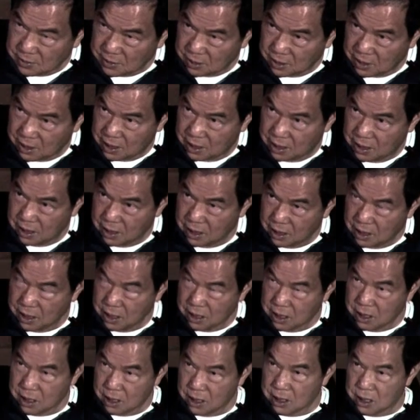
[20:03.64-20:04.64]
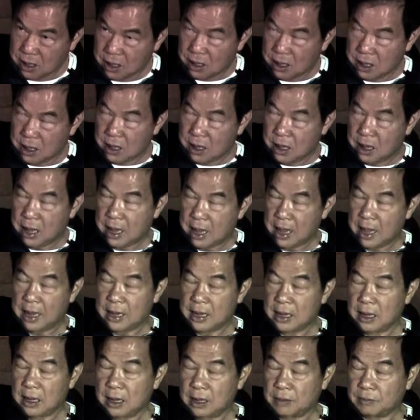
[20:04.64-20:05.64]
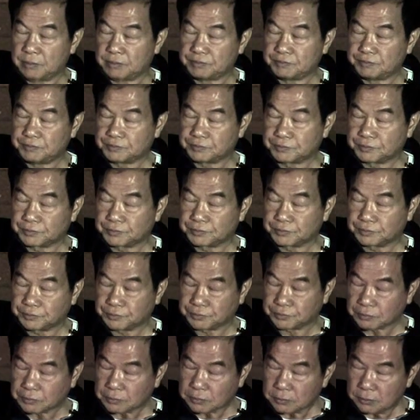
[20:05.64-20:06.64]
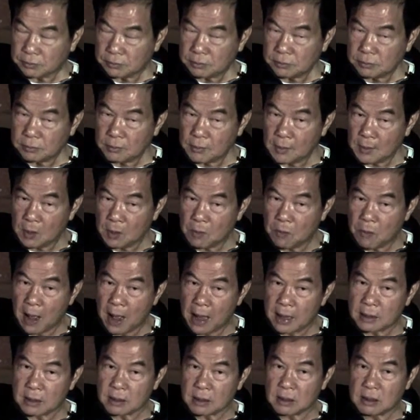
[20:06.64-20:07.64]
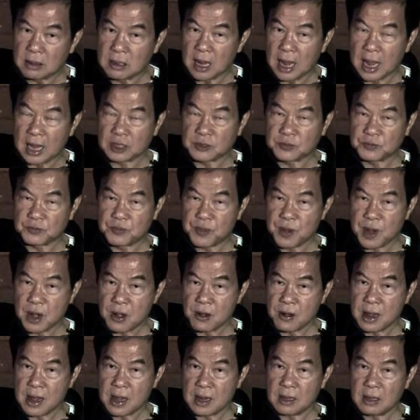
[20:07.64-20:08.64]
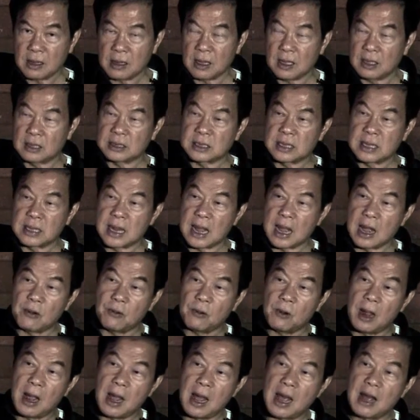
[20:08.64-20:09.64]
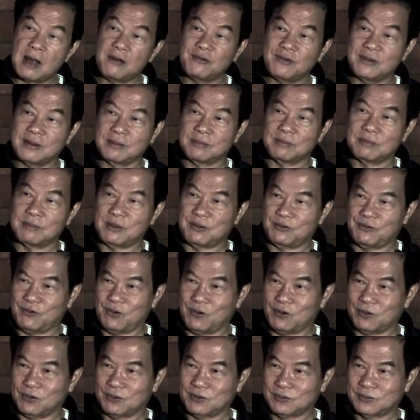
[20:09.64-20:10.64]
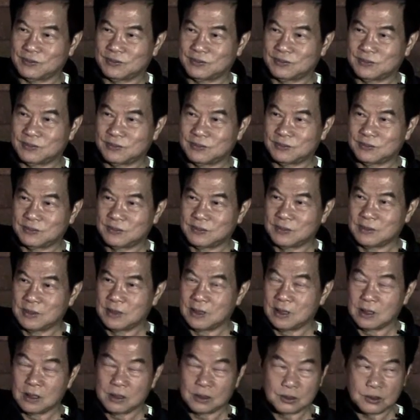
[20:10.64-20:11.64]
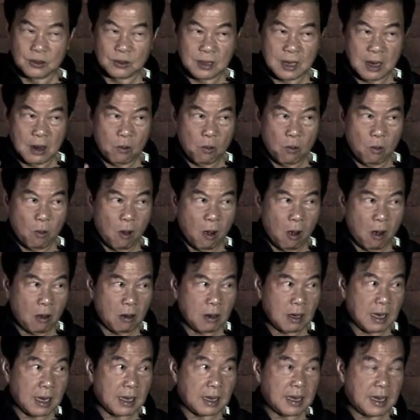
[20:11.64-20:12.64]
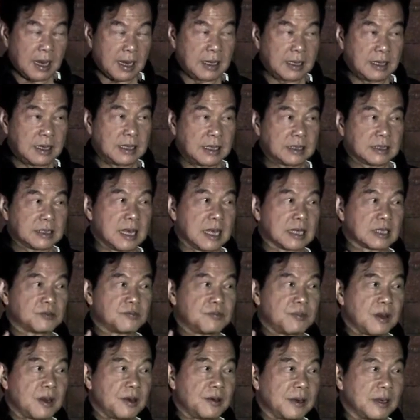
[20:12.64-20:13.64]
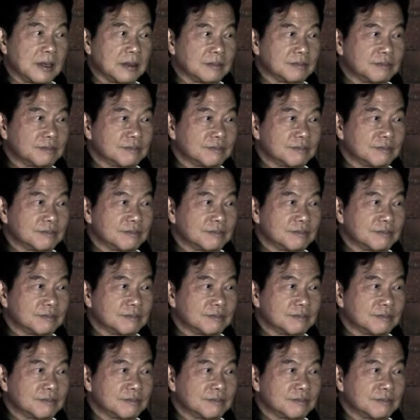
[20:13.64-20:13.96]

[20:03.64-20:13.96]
Okay, and but the experience is never had it before. So they warn against this experience.